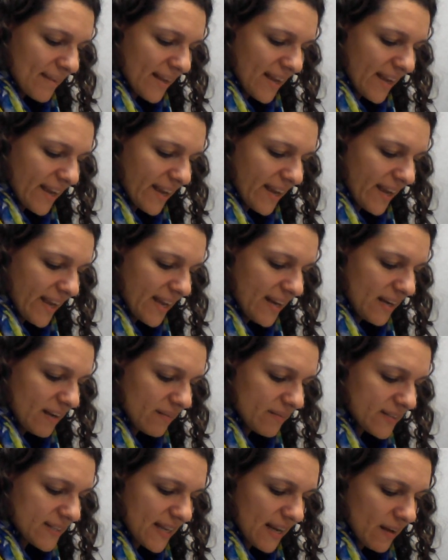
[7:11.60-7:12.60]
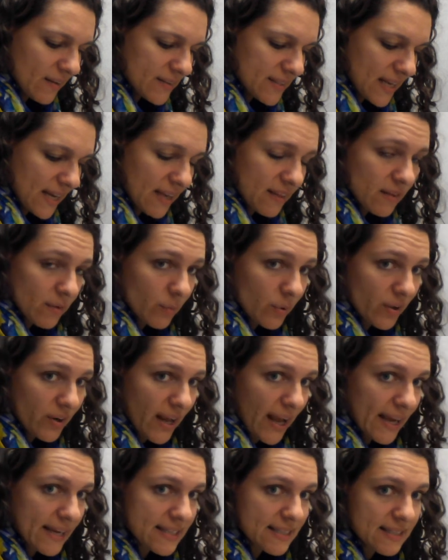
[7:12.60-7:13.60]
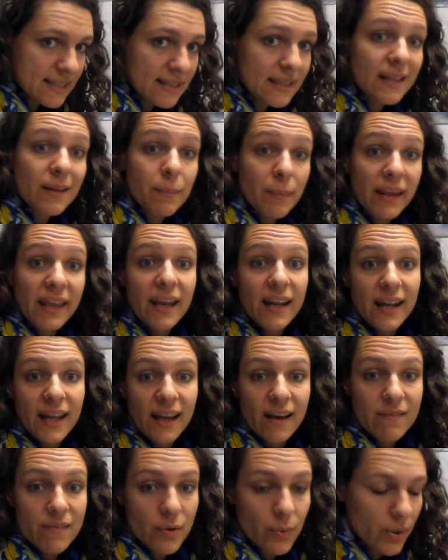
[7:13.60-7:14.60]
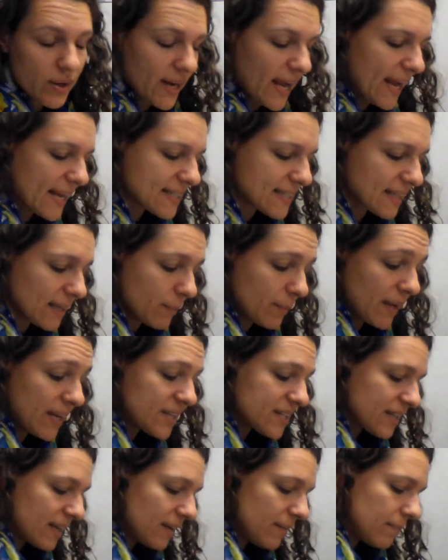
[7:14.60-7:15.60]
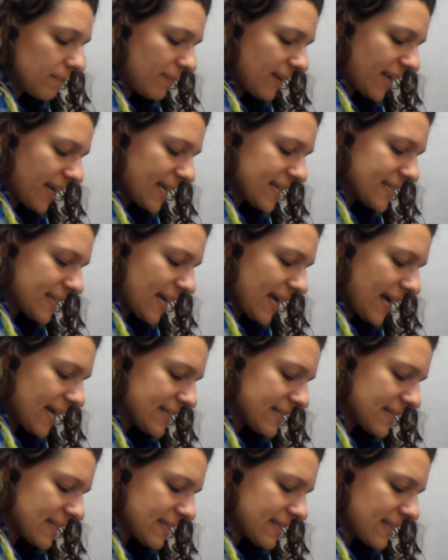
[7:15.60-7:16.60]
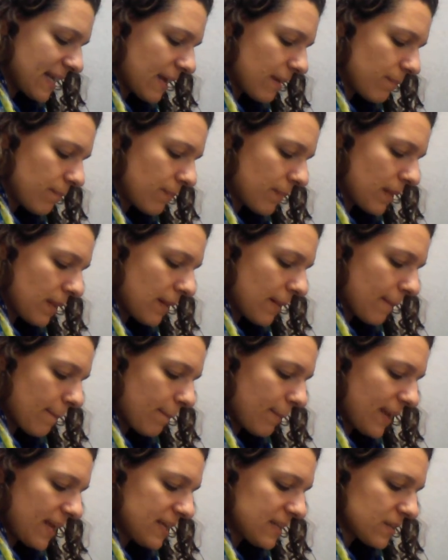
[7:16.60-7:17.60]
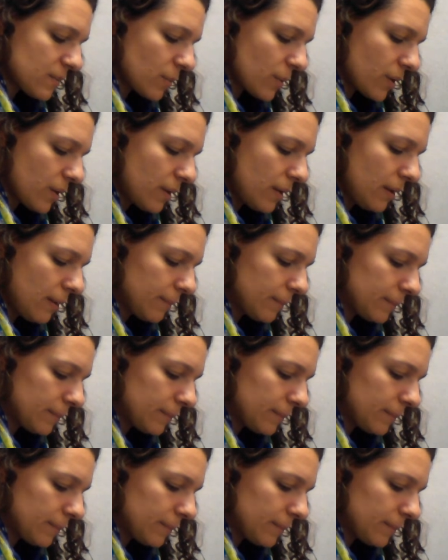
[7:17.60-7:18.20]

It kind of sounds like the word the beginning of the word exclamation because it has the same base word.